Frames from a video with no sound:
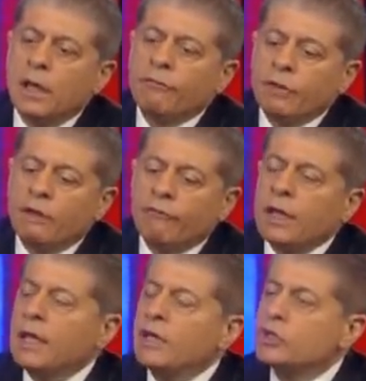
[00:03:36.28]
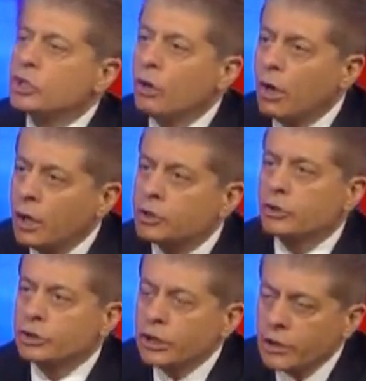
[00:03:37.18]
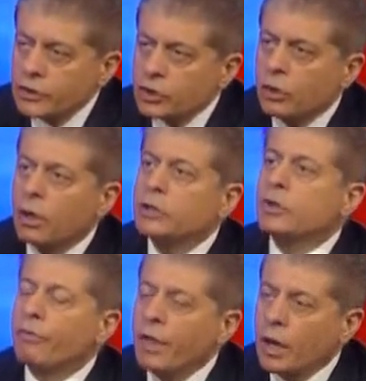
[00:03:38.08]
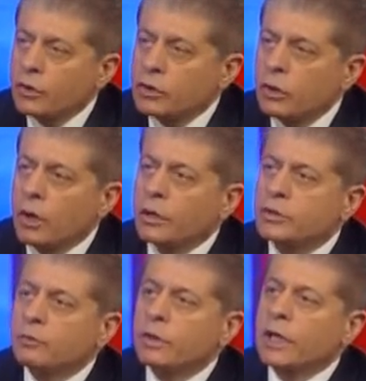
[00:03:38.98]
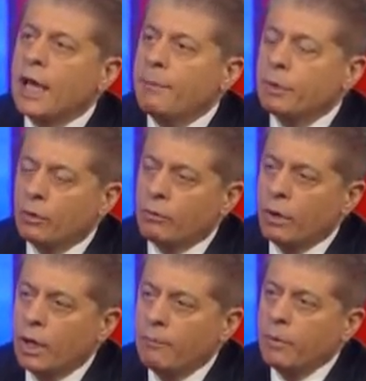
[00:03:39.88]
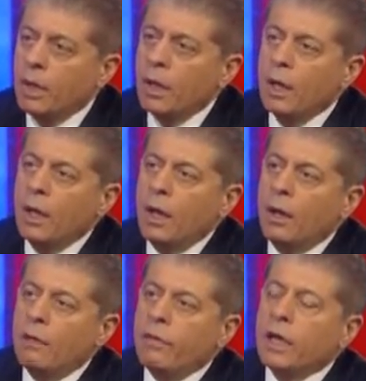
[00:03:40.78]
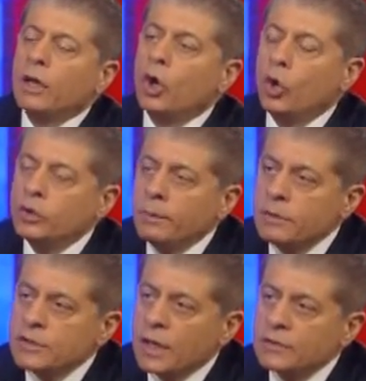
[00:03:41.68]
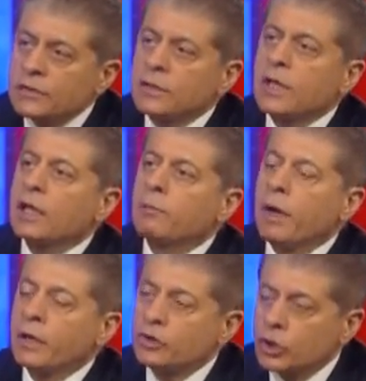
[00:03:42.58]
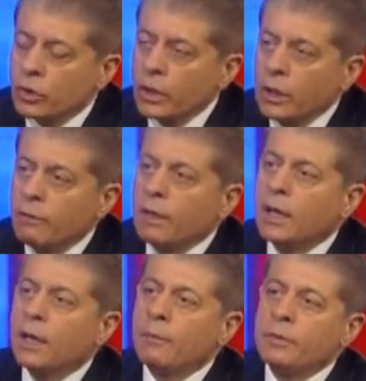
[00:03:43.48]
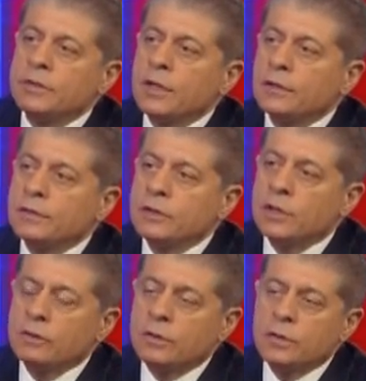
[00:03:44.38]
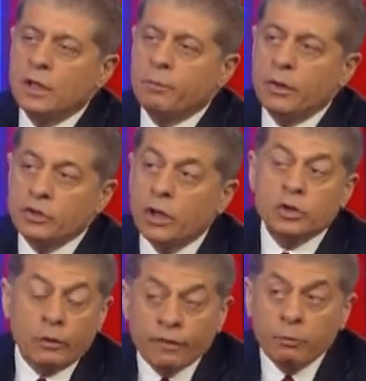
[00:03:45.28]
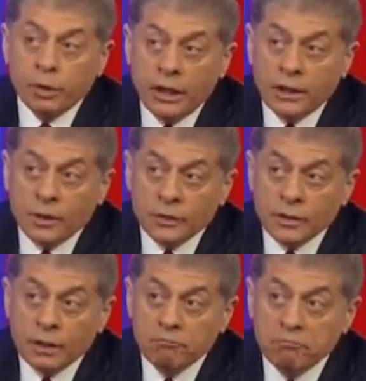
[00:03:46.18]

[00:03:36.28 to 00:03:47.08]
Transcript: If he is charged or she is charged or they are charged with a capital crime, they can only be sentenced to death by a jury. They cannot be sentenced to death by a judge. So if they plead guilty,